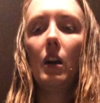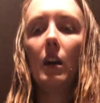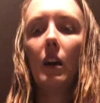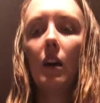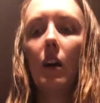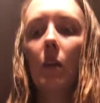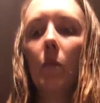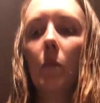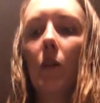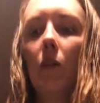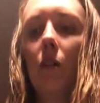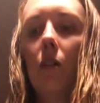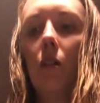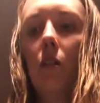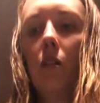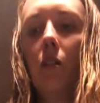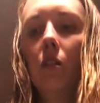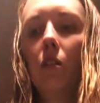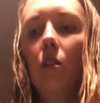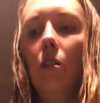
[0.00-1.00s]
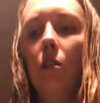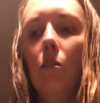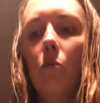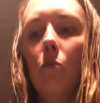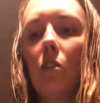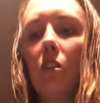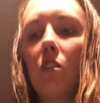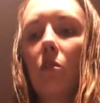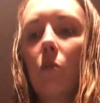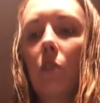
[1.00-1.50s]

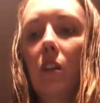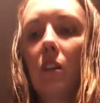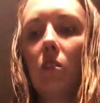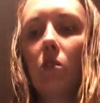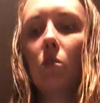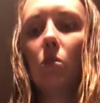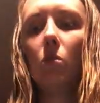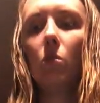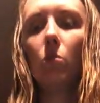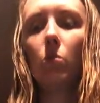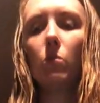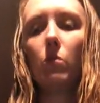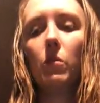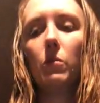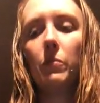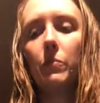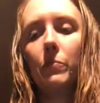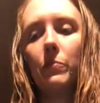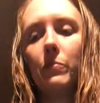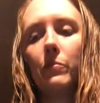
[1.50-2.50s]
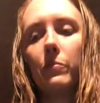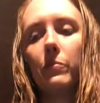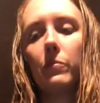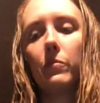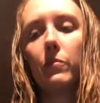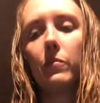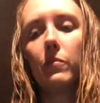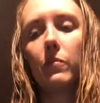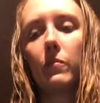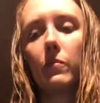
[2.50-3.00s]
We're going to
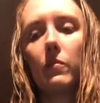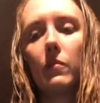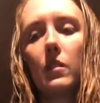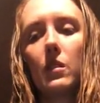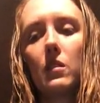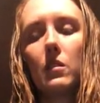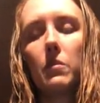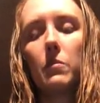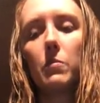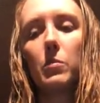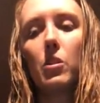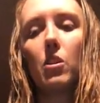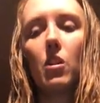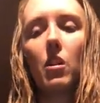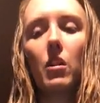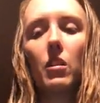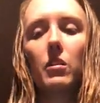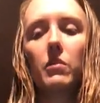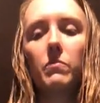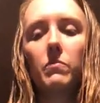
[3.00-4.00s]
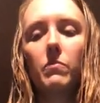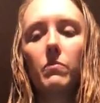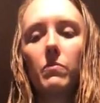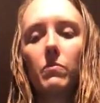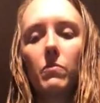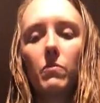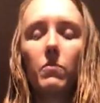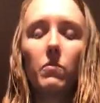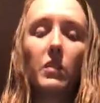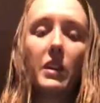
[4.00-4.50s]
put our
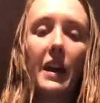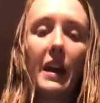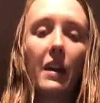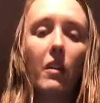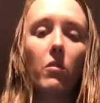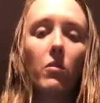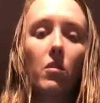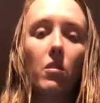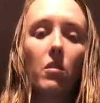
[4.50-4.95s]
gown